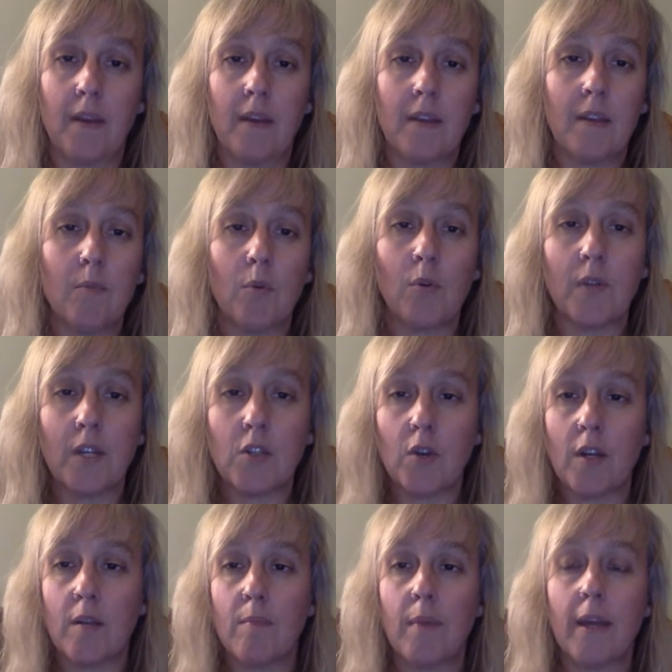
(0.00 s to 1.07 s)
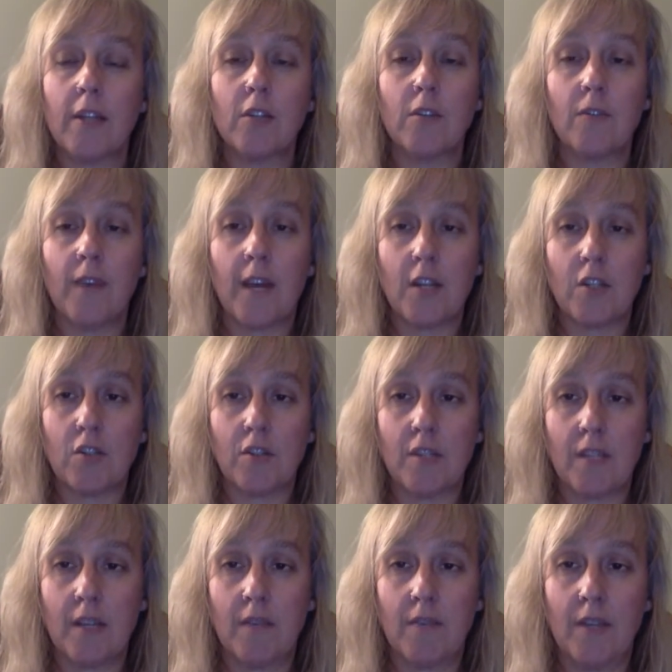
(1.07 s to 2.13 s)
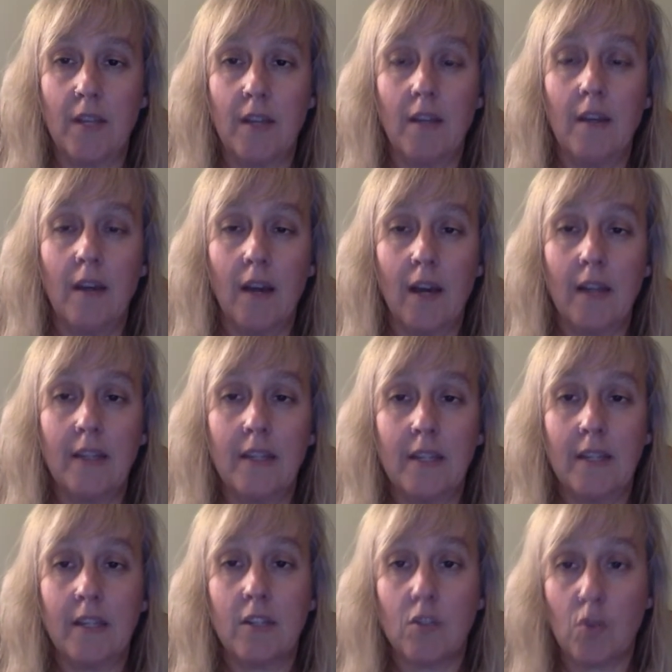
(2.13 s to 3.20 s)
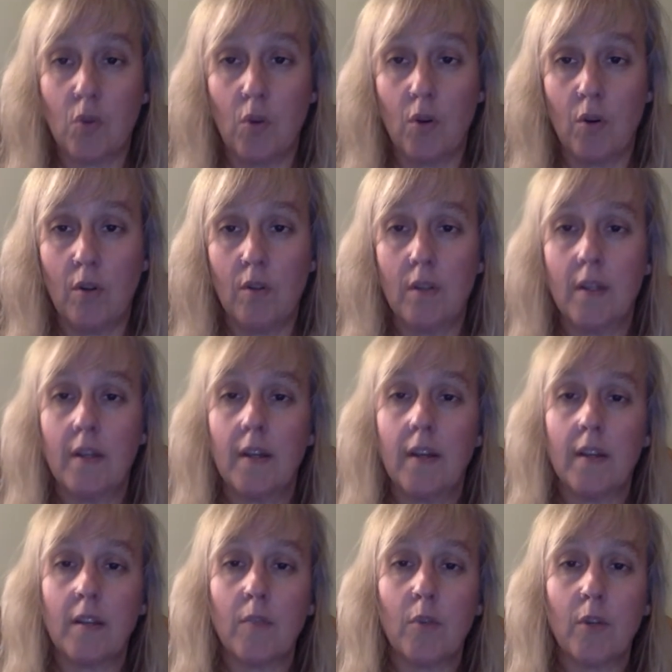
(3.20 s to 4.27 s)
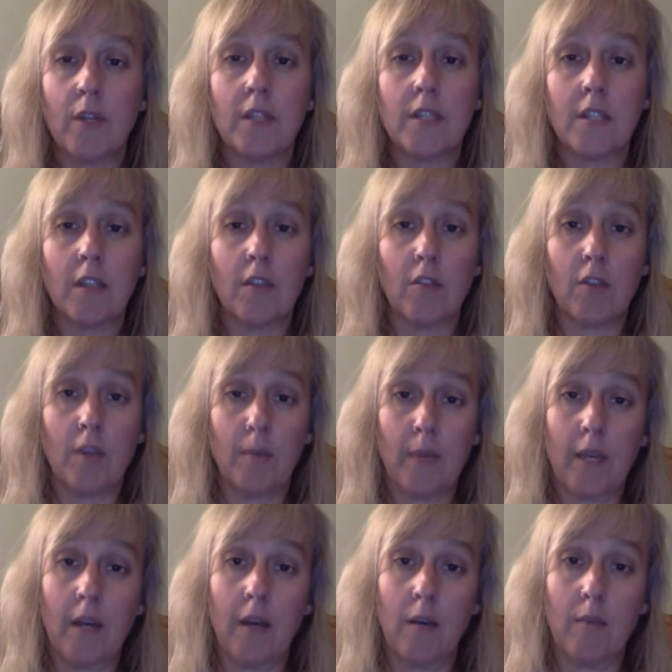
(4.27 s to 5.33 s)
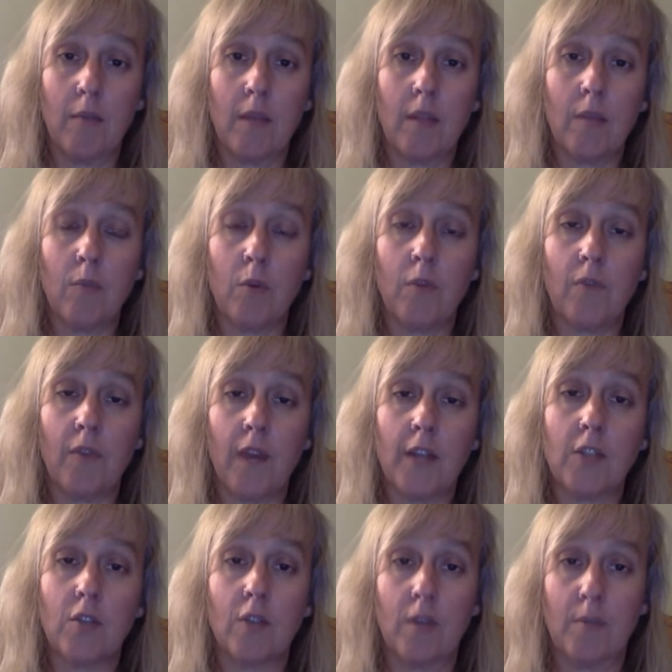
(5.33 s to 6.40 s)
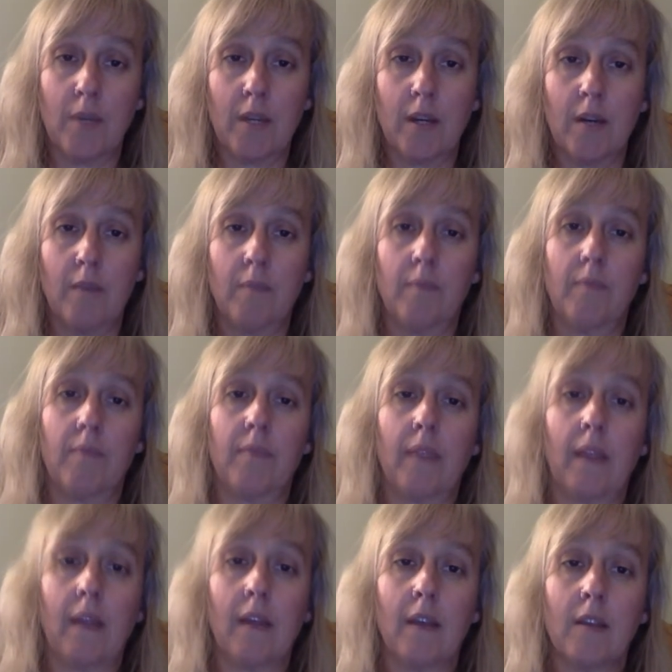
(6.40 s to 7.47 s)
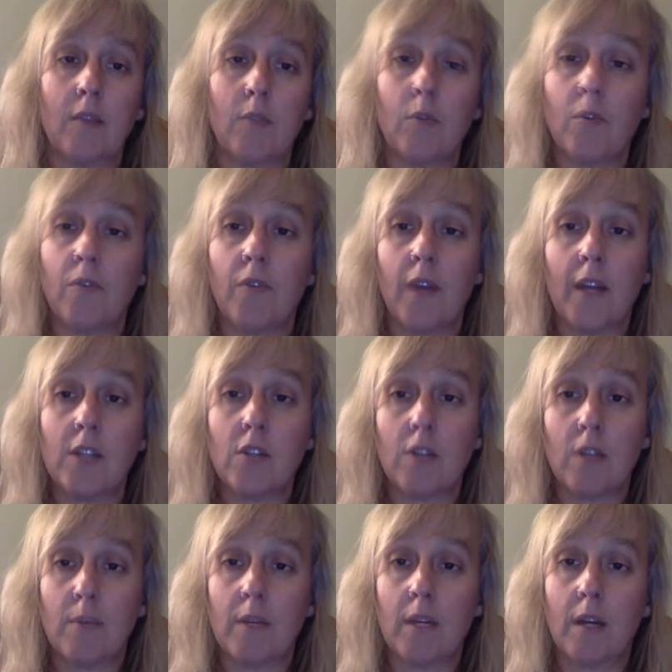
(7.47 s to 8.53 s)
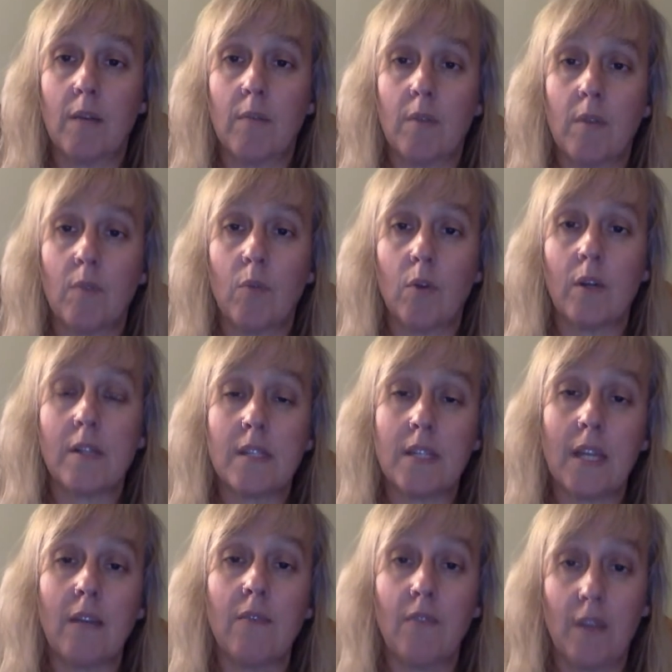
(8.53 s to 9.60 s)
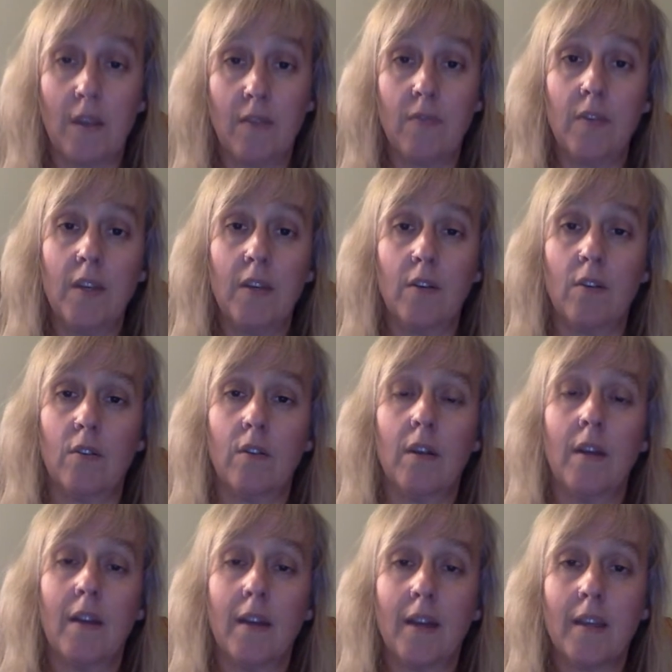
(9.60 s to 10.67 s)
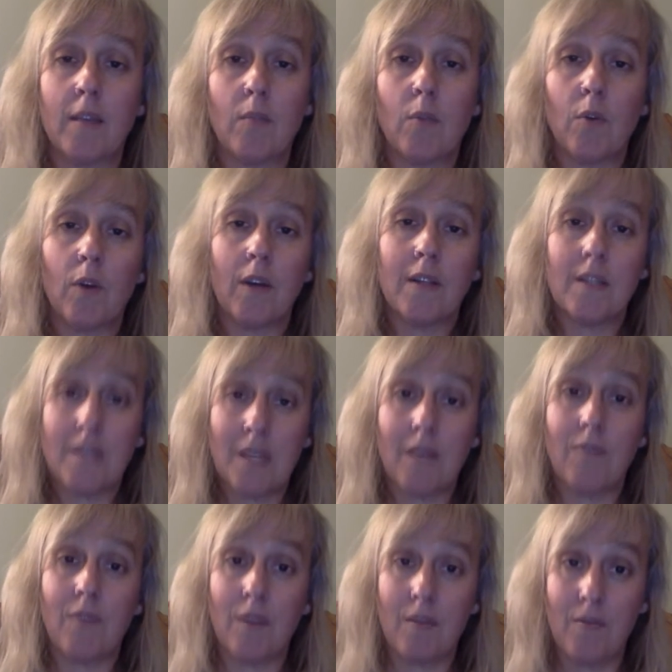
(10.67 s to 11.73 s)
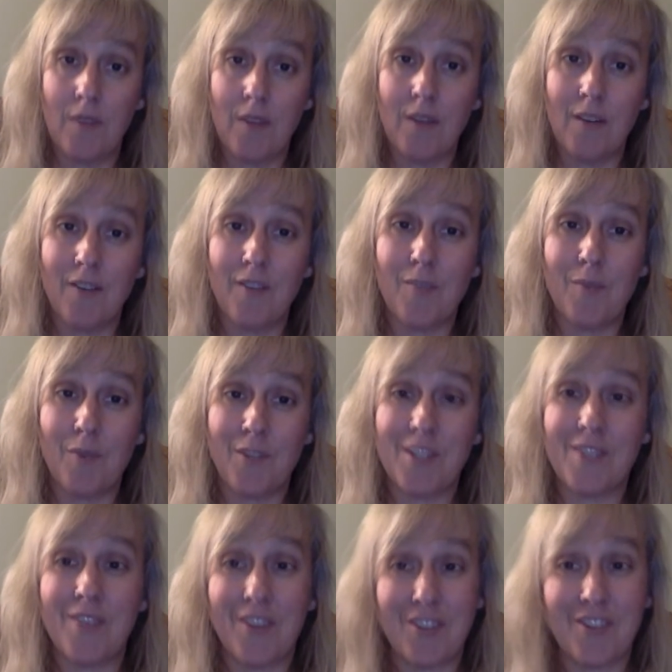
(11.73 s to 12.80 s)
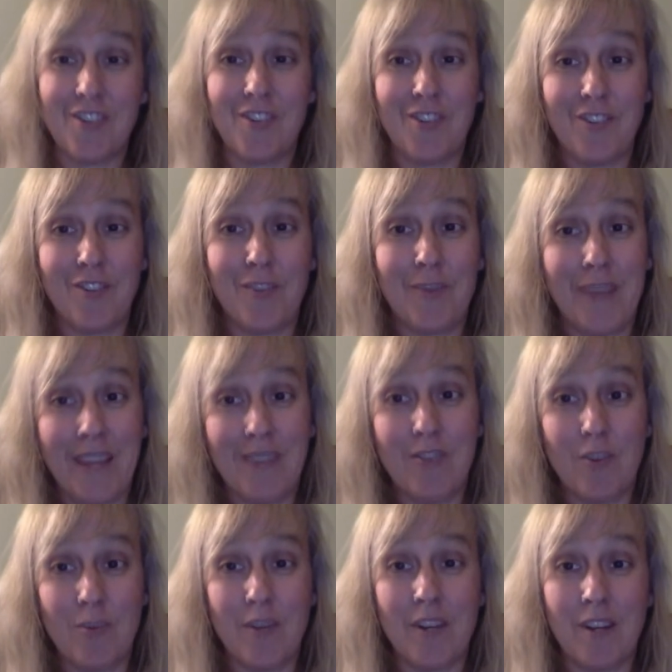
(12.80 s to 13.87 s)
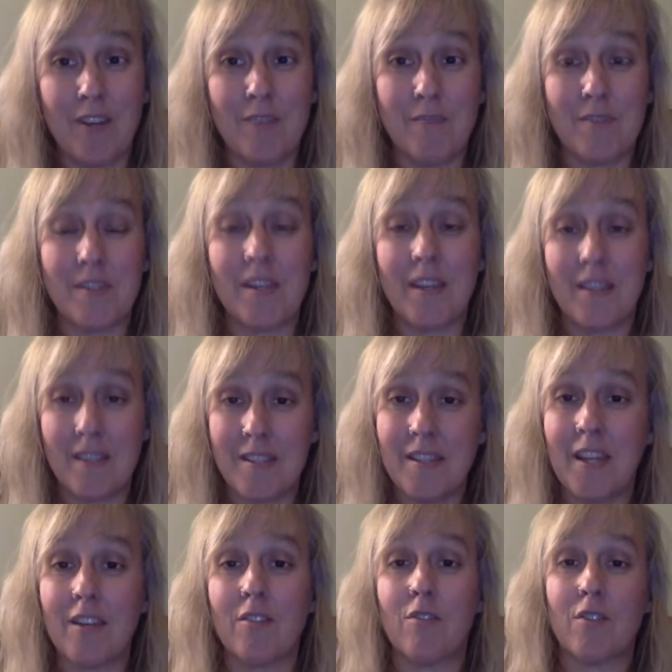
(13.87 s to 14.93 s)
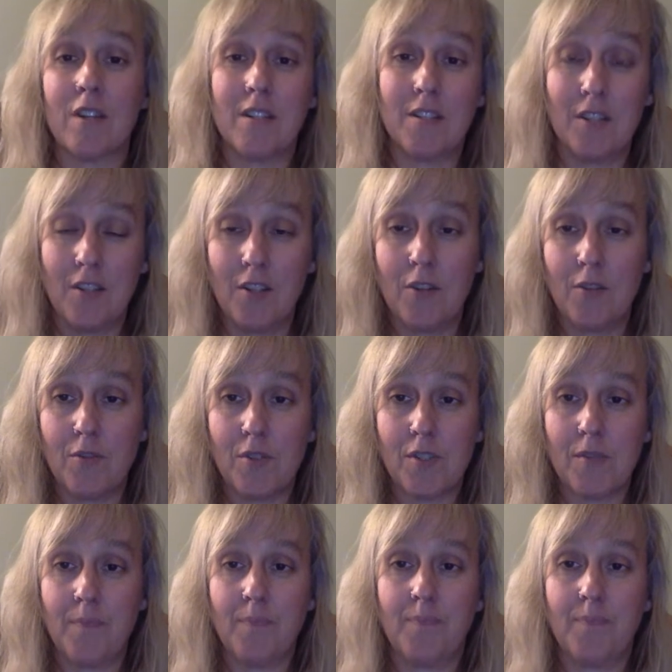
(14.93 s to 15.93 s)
The more they try to manufacture safety, i.e., control, the more insular they become and the more fragile they become. The more fragile they become, the more unsafe they feel. And the more unsafe they feel, the more dysfunctional their behavior becomes, and the cycle continues.